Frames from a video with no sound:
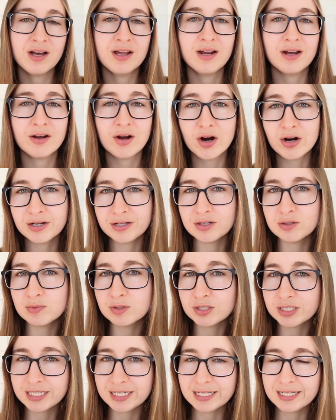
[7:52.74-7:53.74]
on a cardio
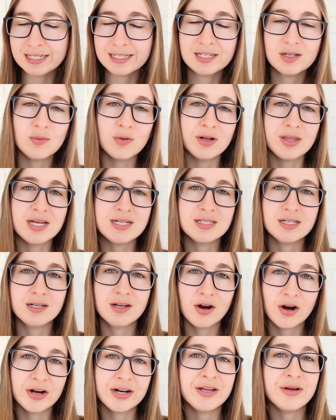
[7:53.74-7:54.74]
routine where they did
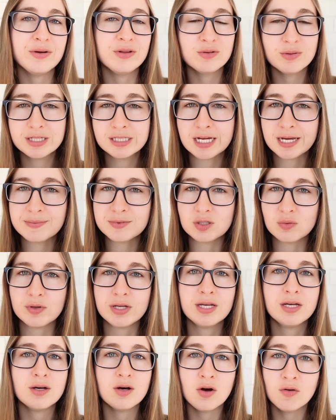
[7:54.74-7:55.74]
cardio 3 times a week